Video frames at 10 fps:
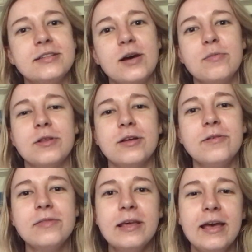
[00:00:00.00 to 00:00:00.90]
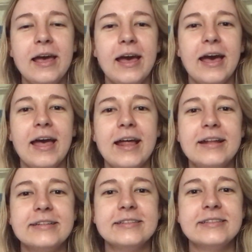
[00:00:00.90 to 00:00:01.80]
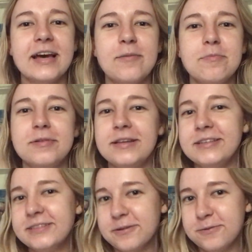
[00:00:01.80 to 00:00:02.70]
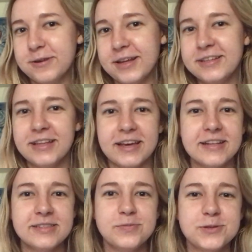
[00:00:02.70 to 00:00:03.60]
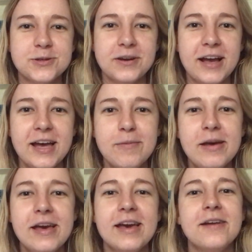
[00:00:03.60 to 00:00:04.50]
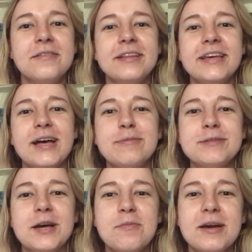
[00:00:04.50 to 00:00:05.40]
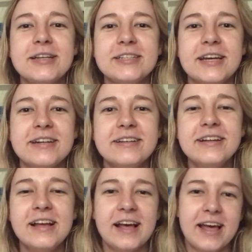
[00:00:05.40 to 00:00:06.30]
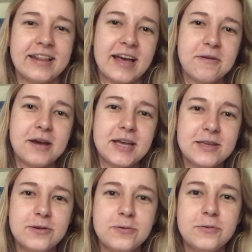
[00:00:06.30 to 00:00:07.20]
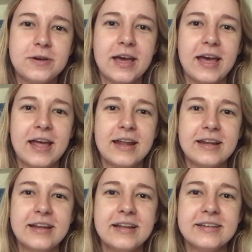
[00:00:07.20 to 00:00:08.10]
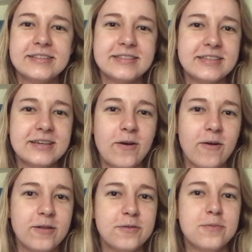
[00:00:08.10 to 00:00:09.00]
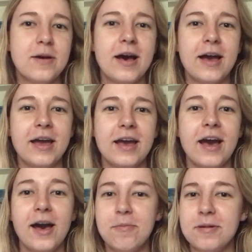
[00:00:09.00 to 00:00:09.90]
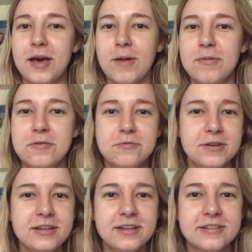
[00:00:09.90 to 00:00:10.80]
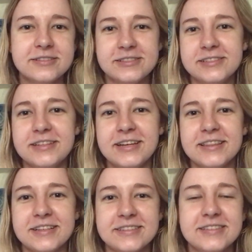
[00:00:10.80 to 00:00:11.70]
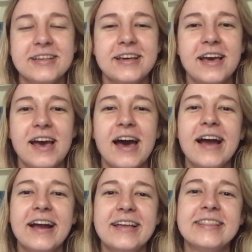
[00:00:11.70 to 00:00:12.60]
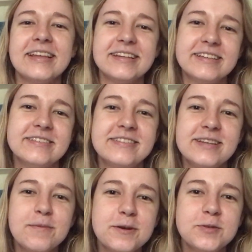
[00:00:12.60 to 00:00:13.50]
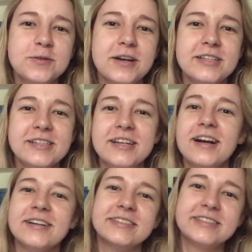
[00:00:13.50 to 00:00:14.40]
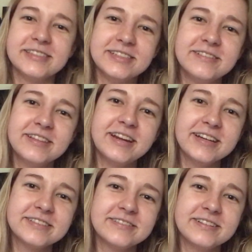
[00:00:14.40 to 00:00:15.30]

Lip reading: down below. And please don't forget to like and subscribe. It really helps out my channel, and that way you can see all of my upcoming videos just like this. All right, thank you so much for watching. I'll see you in the next